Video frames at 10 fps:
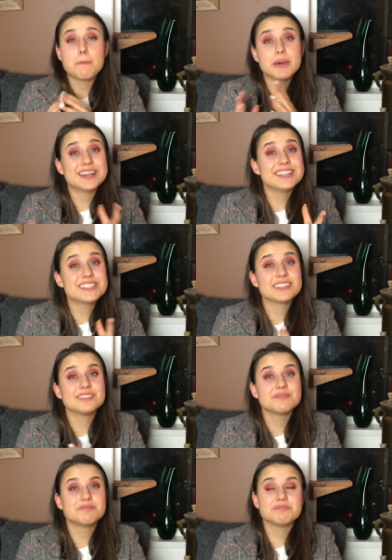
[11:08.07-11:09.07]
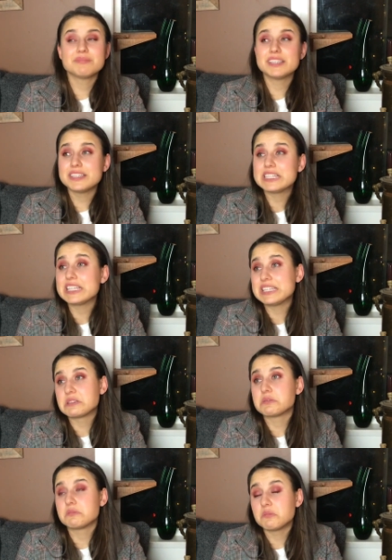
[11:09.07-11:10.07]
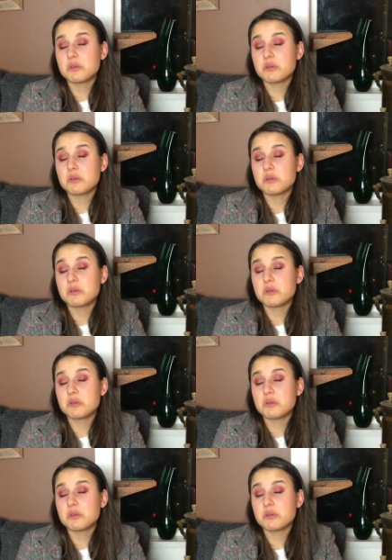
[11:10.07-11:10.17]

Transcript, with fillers: but it is